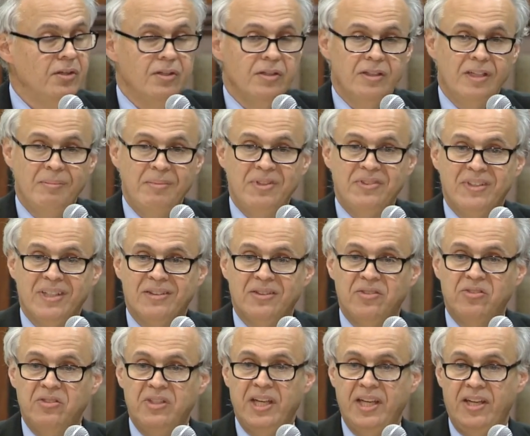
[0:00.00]
Let me set the
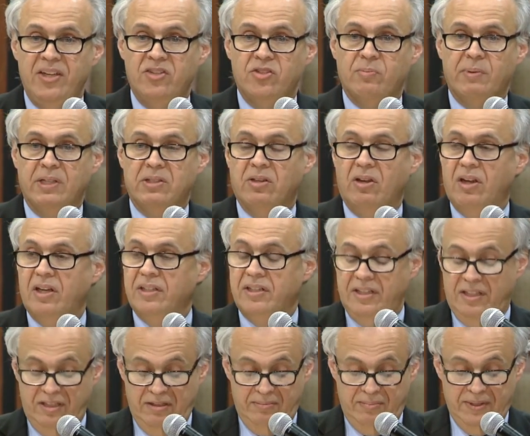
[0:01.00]
stage by
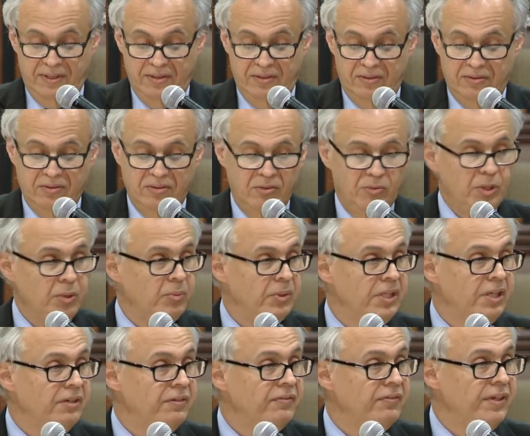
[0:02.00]
talking about what
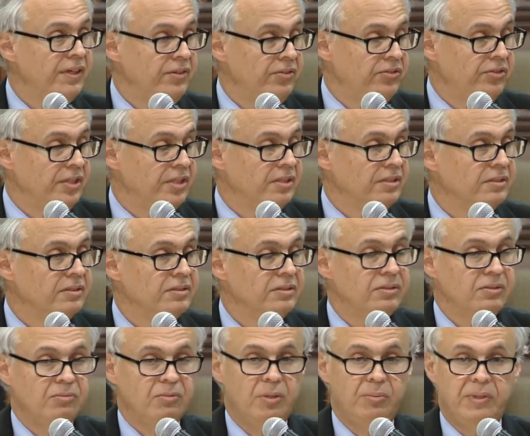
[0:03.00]
we are facing
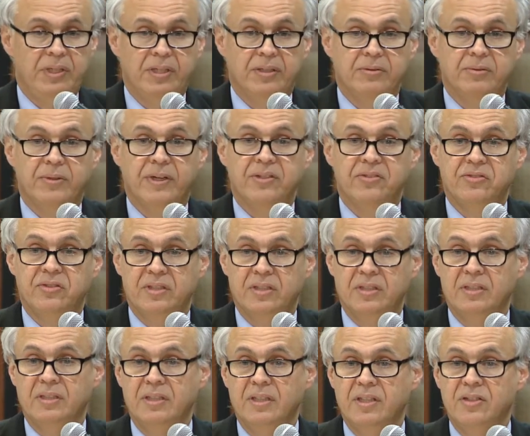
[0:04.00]
when we are
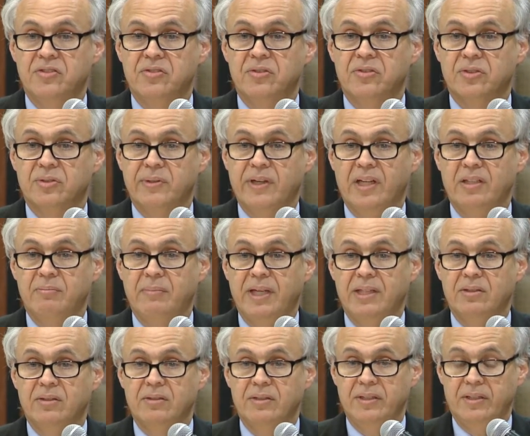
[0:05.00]
addressing issues around
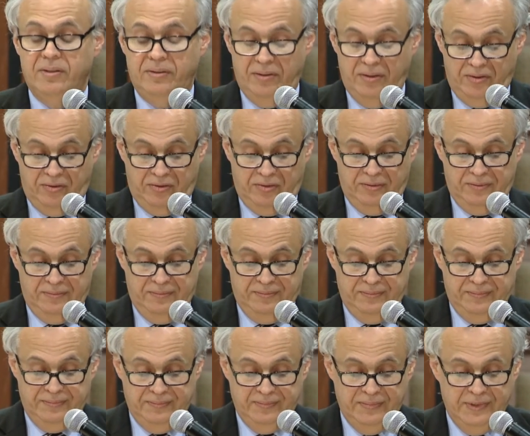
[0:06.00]
mental illness.
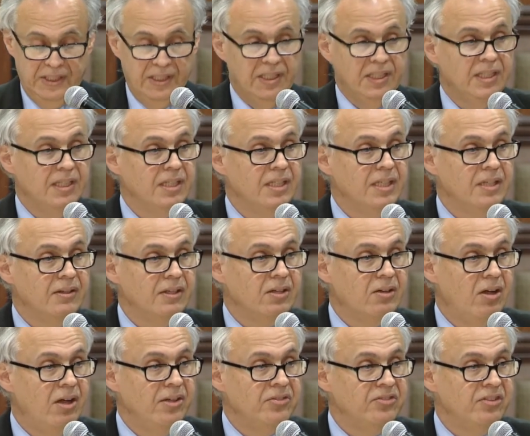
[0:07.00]
The
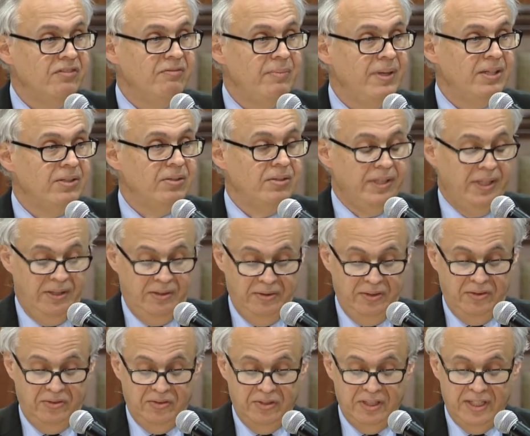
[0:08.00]
costs of mental
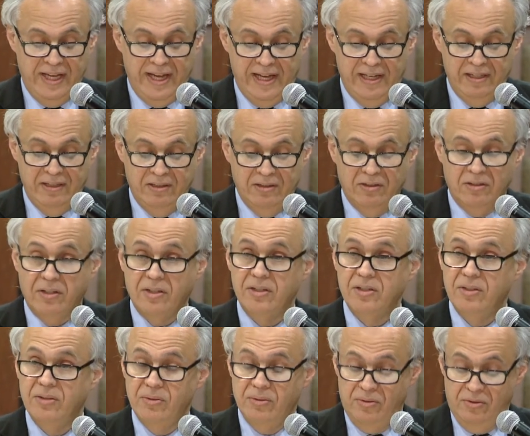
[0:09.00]
illness in Canada are
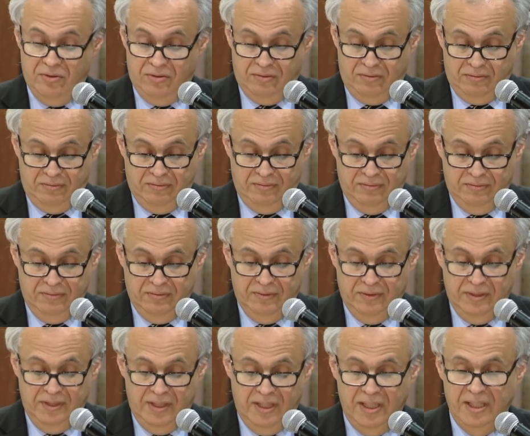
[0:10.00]
huge.
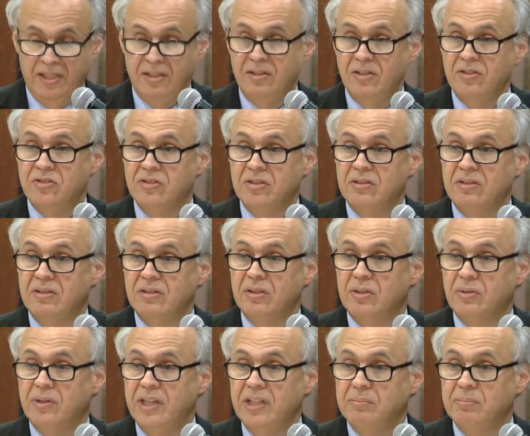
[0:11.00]
In addition to
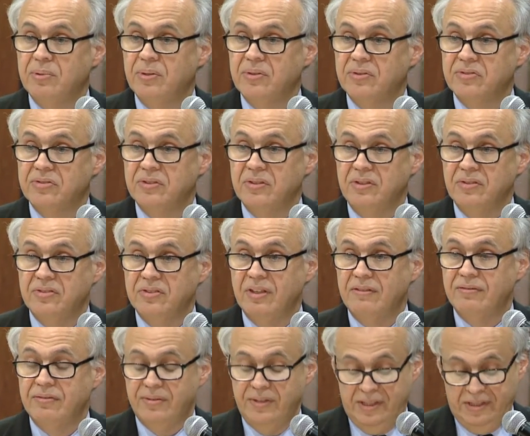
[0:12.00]
great personal
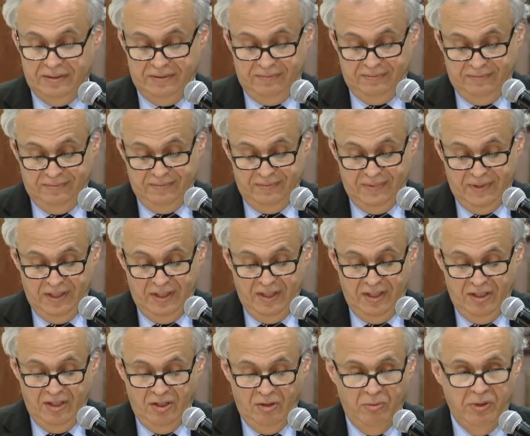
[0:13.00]
suffering,
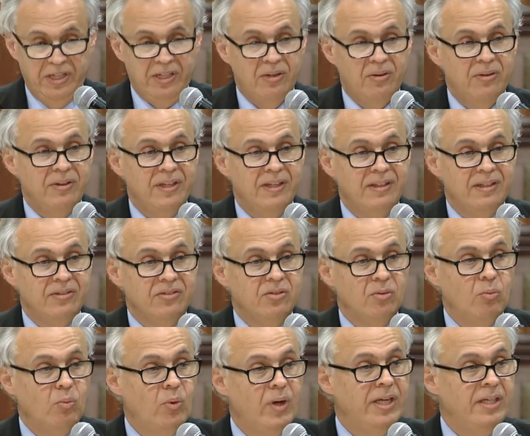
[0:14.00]
we know that there's
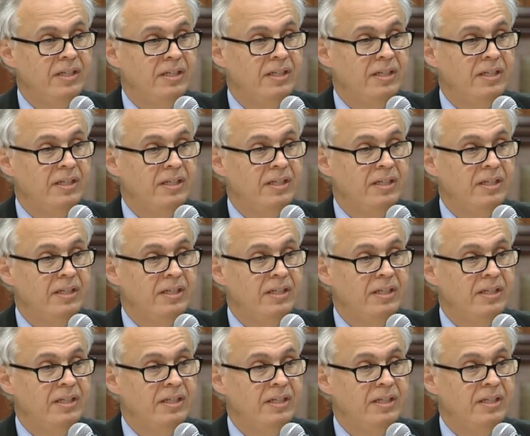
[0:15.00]
a one